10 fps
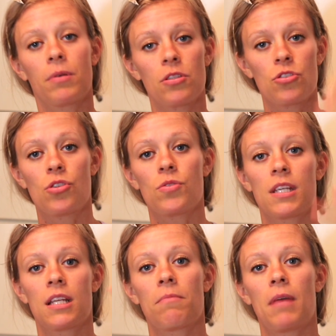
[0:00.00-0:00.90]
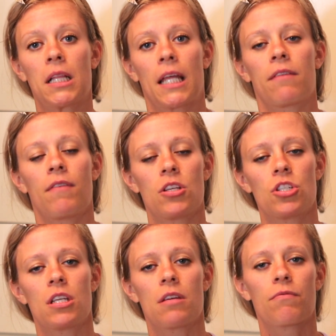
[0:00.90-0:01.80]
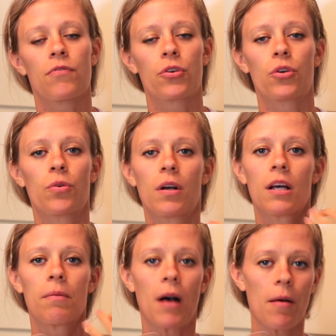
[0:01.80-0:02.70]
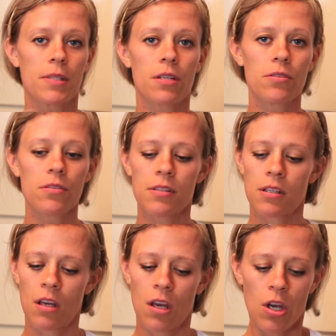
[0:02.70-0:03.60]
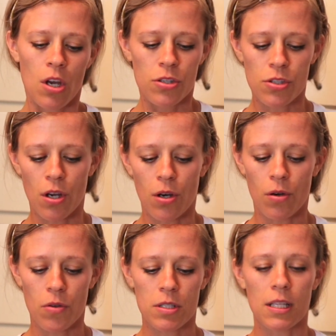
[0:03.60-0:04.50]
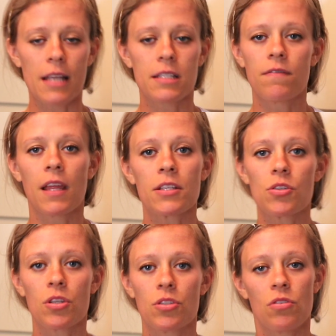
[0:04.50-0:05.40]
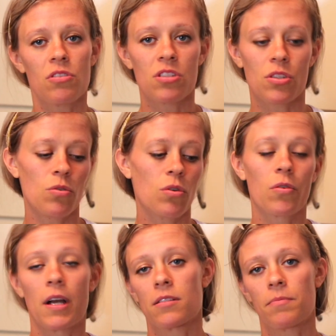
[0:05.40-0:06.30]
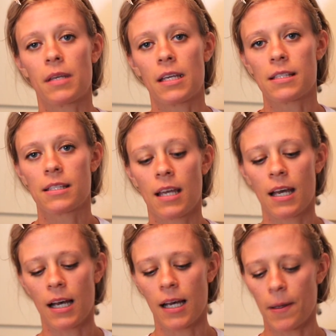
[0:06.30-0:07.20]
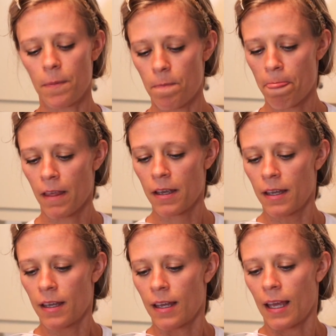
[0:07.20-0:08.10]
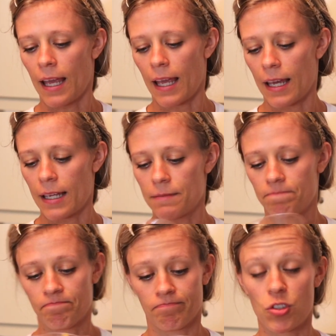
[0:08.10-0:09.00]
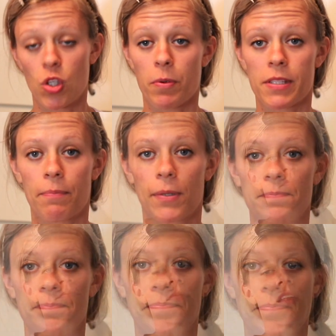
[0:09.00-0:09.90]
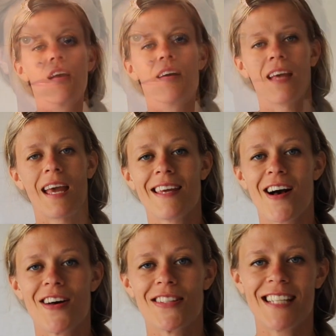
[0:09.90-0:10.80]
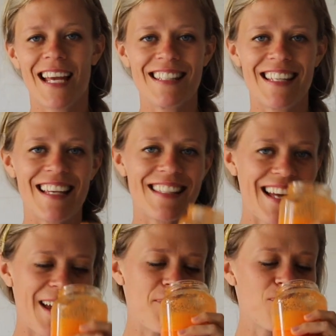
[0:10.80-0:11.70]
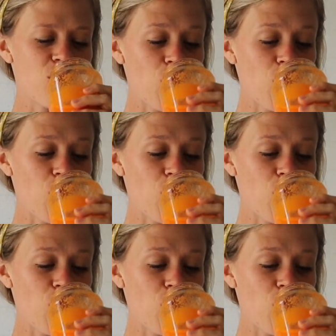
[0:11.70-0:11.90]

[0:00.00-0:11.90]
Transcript: put the juice in and make like veggie and fruit popsicles. So there's lots of things you can do. You can just Google recipes and super simple. Okay, y'all, it's taste test time.